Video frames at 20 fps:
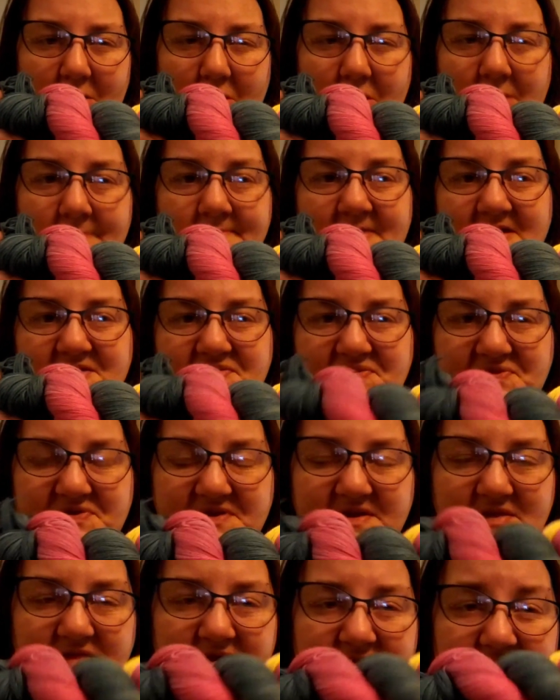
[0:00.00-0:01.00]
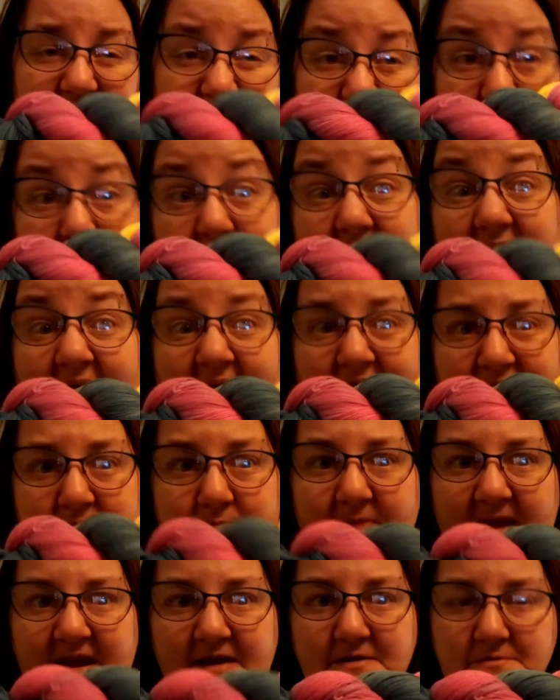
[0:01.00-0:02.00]
on my ceiling in black
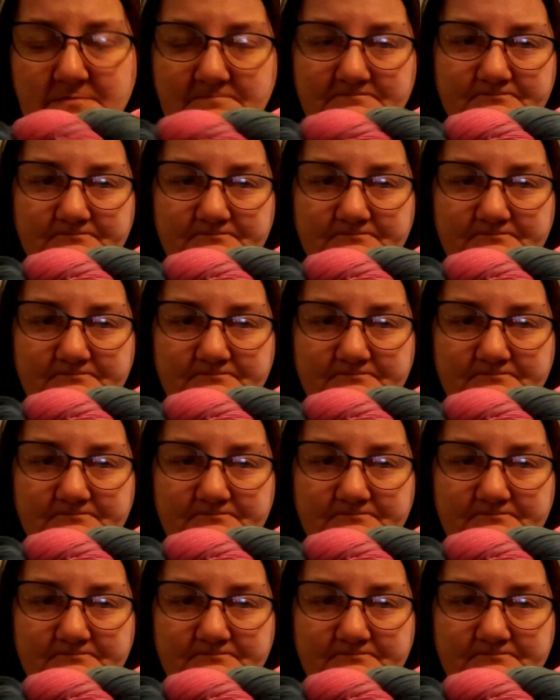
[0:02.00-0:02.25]
paint.